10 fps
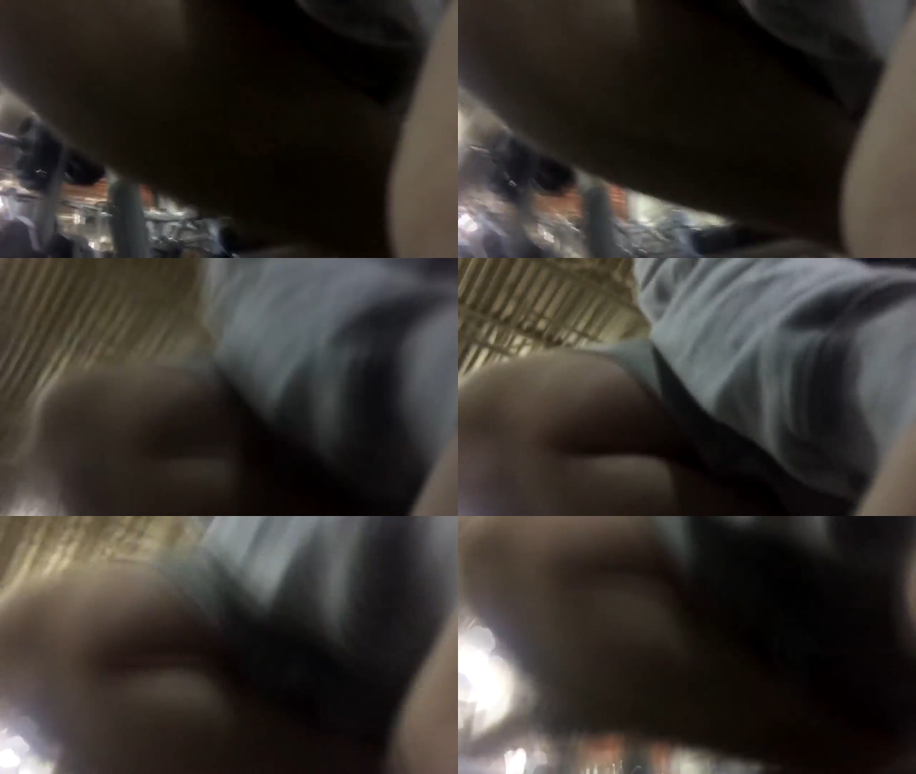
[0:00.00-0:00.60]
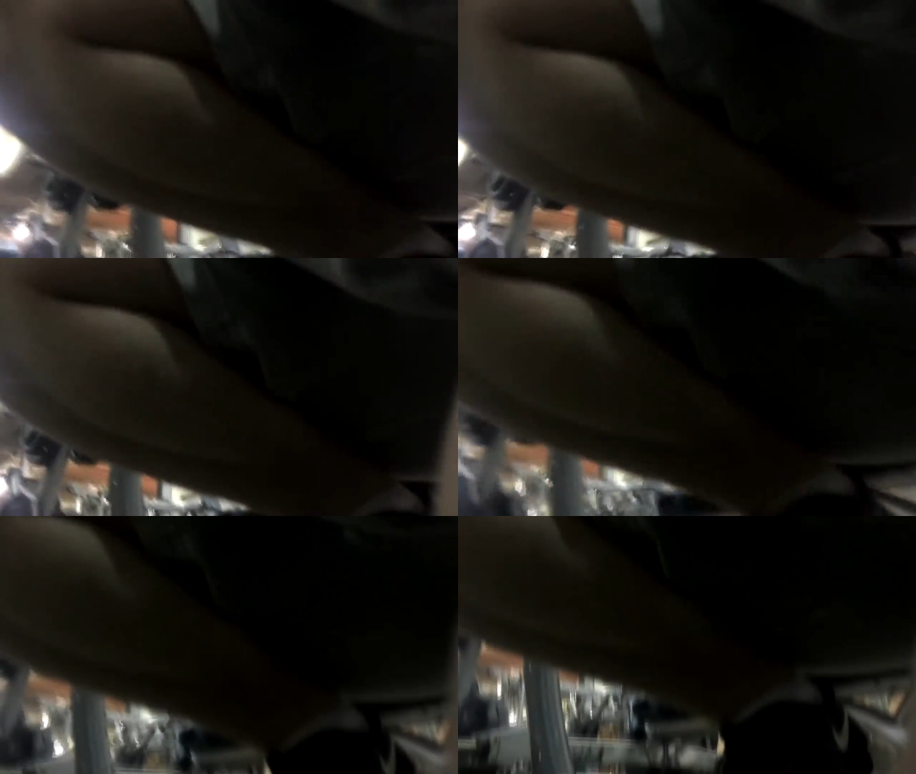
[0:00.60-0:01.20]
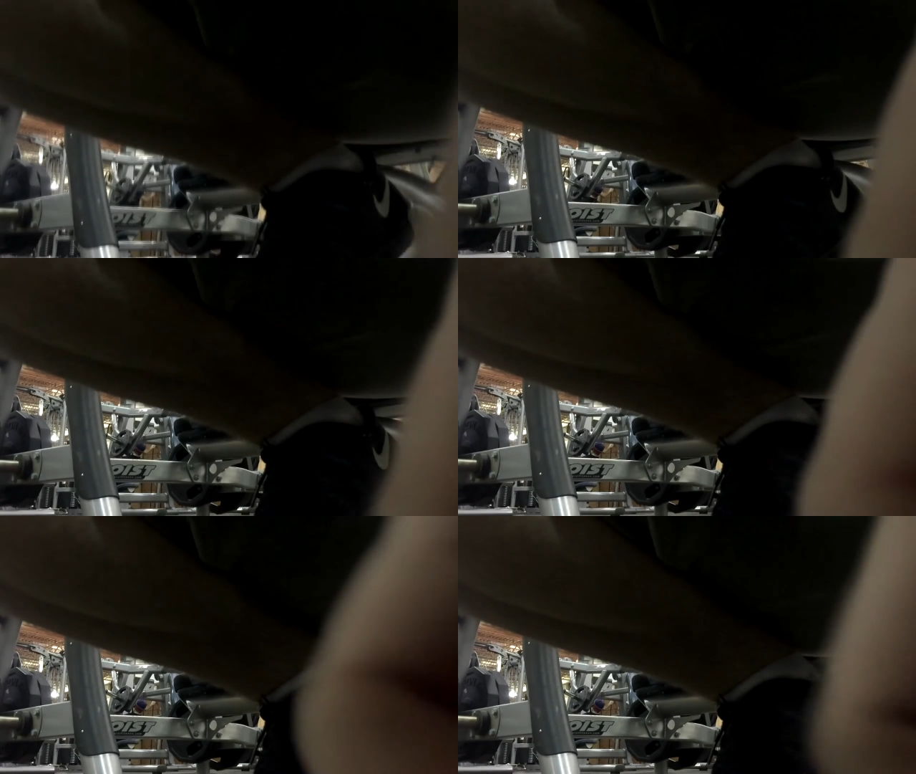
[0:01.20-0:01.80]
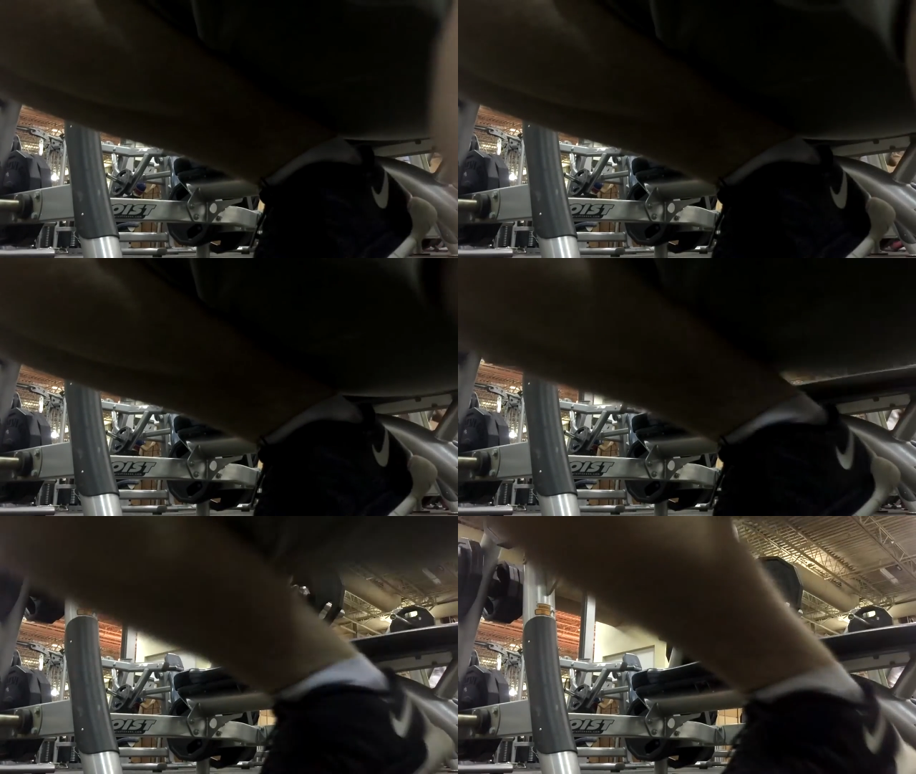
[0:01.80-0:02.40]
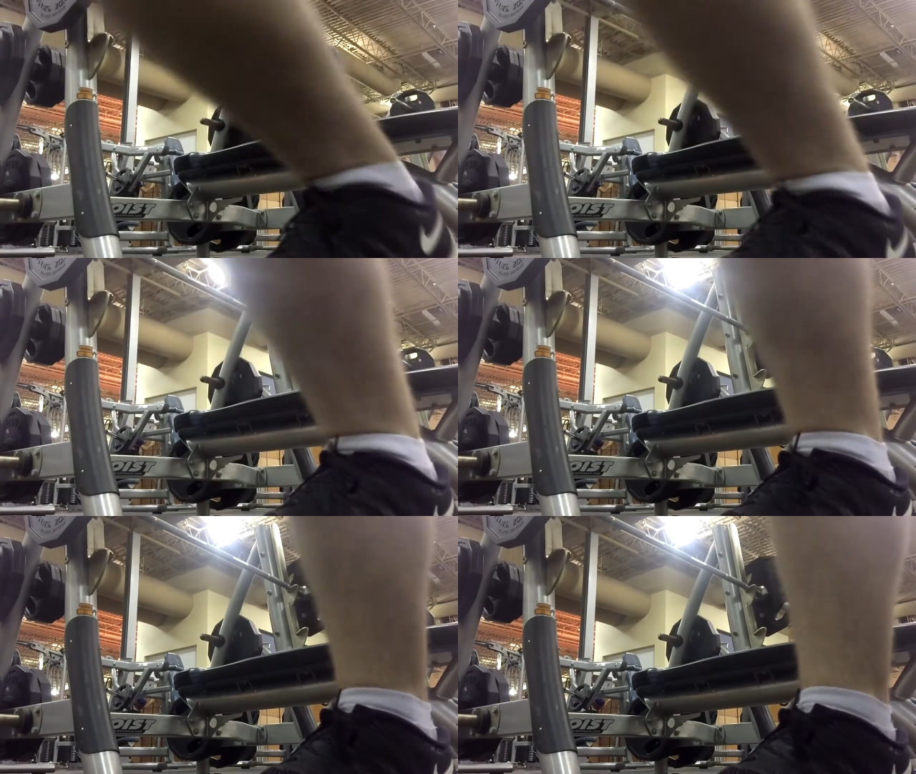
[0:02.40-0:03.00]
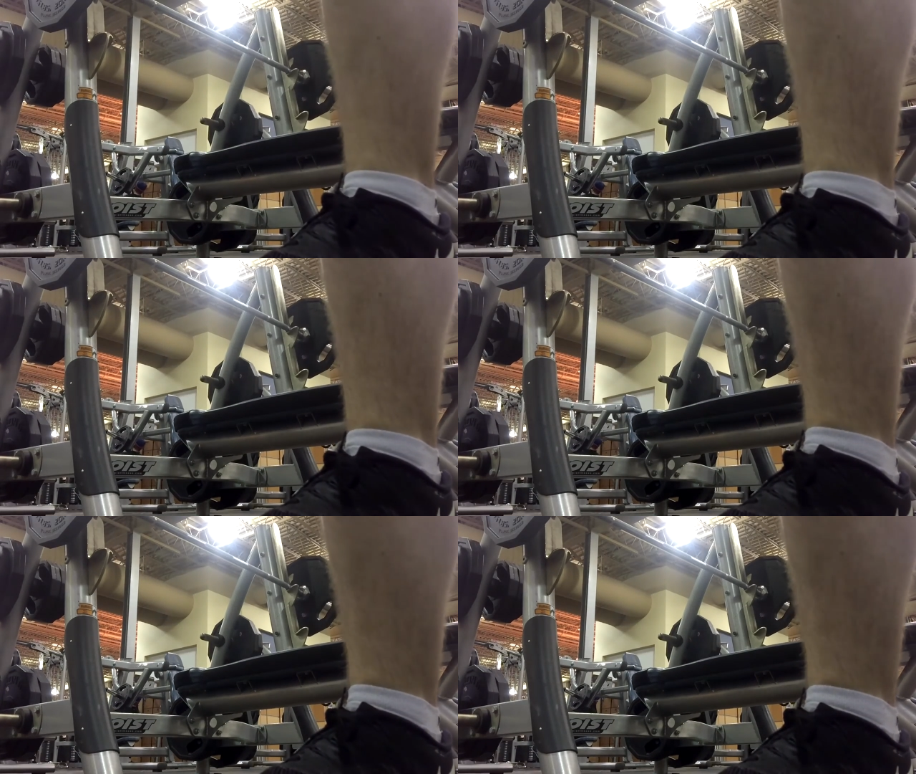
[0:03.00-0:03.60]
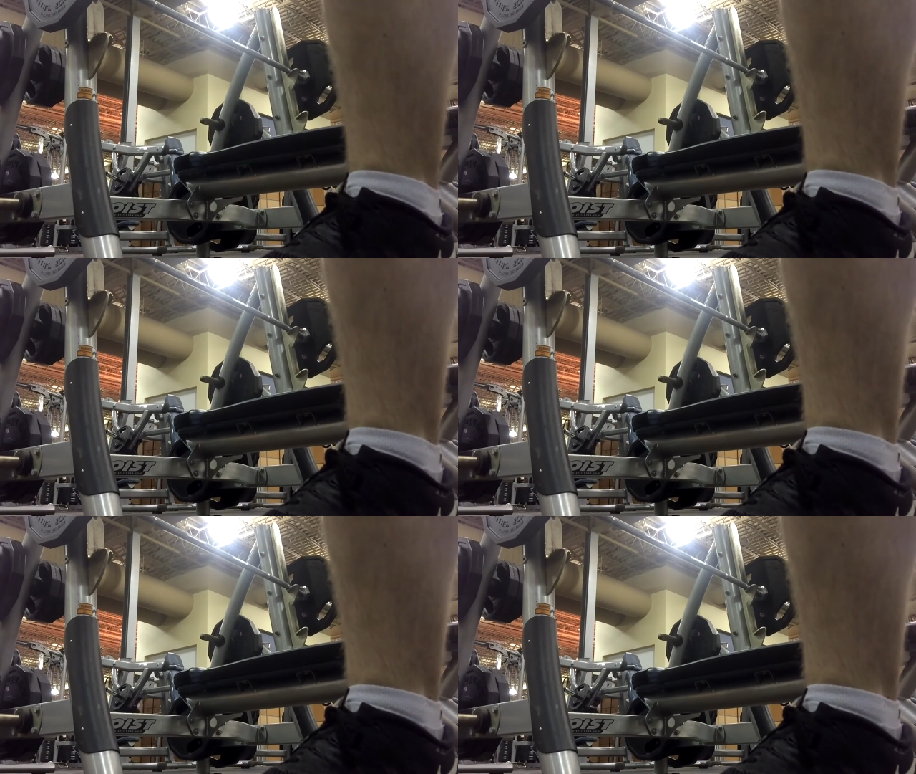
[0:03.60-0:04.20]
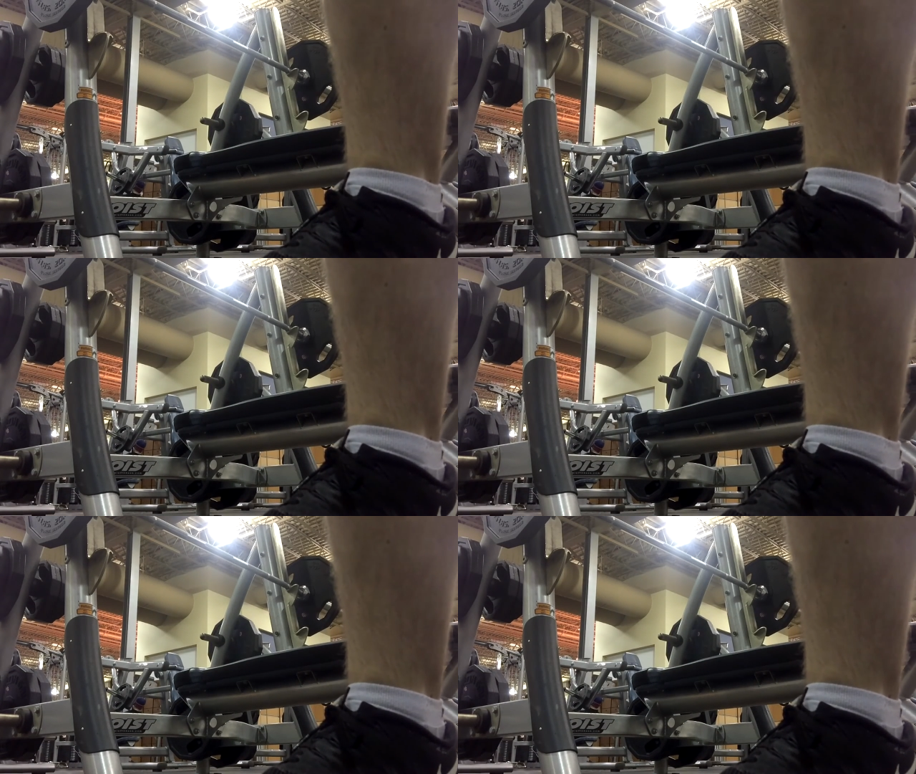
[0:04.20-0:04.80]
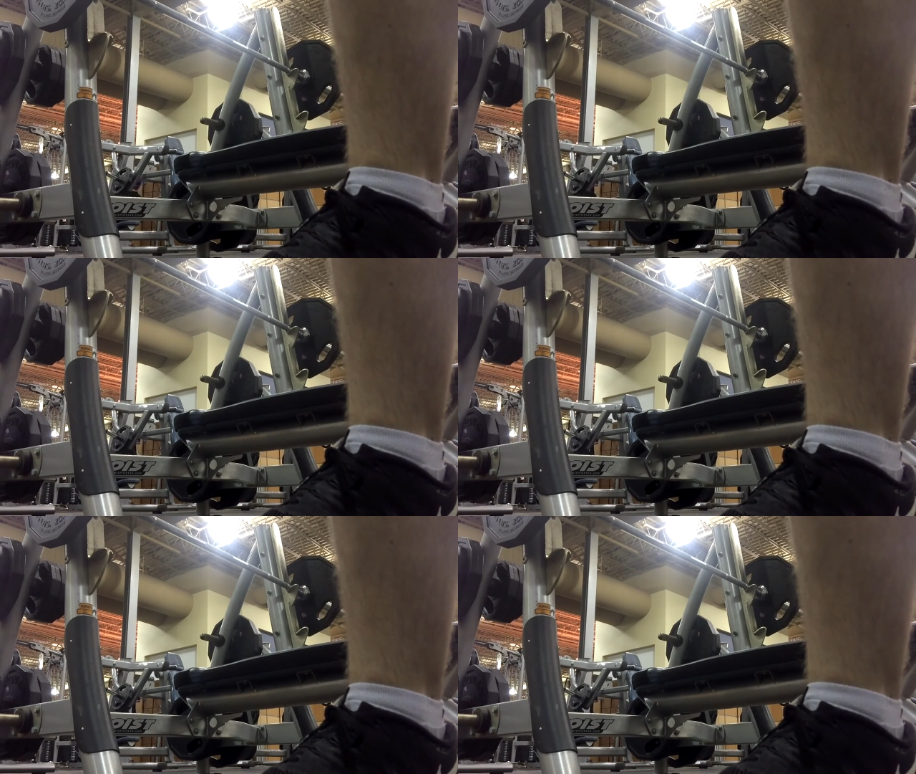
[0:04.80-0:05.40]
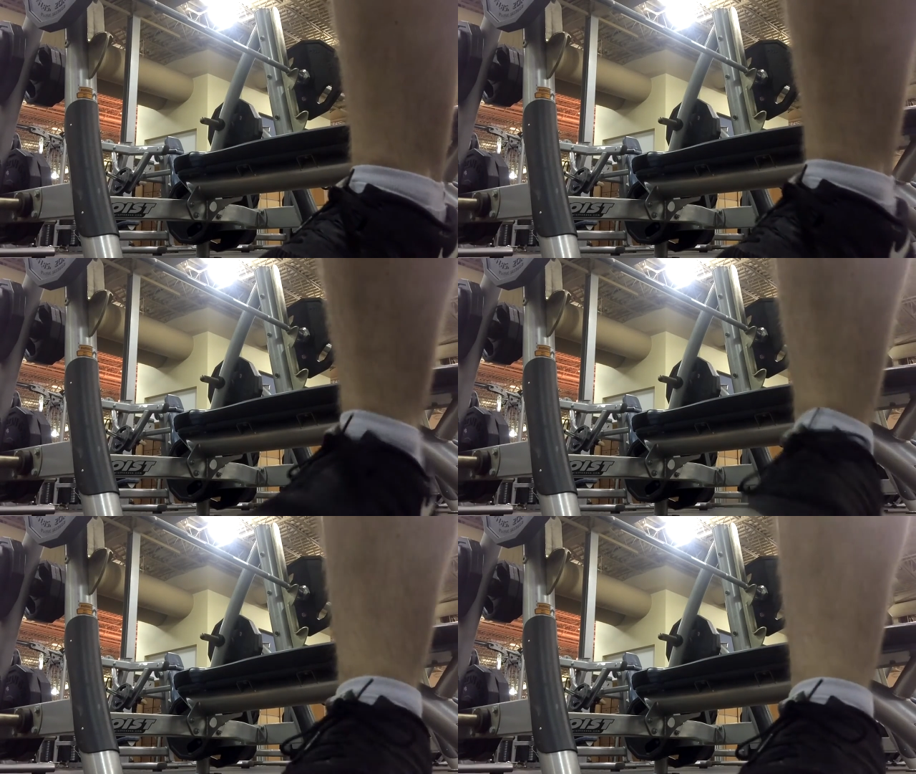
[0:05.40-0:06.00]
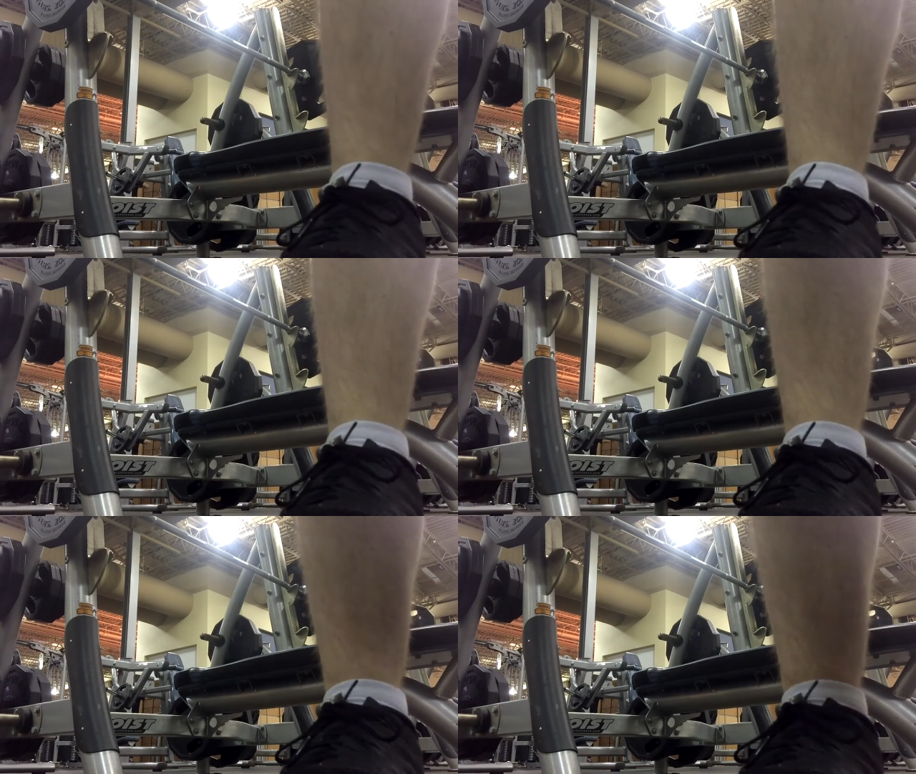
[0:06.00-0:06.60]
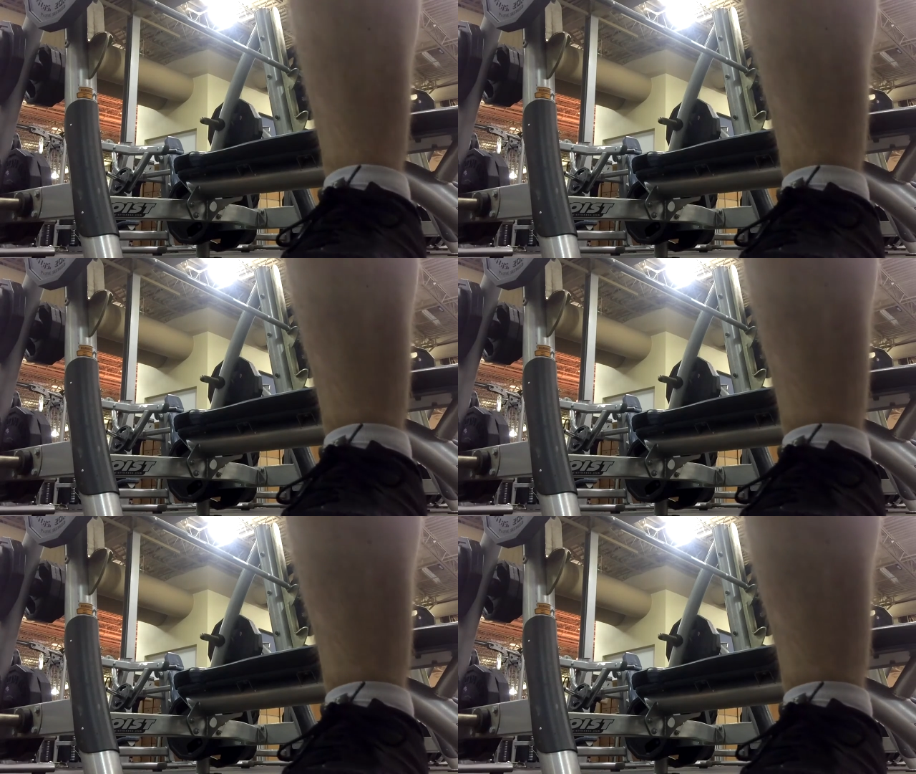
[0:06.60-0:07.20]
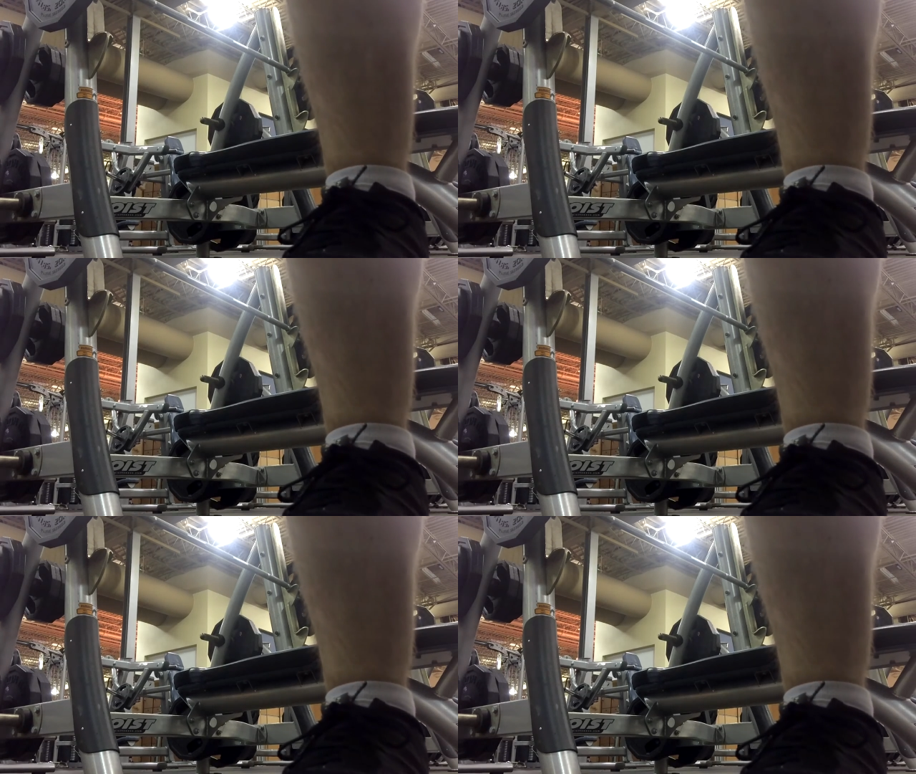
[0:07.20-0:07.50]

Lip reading: (no speaker visible)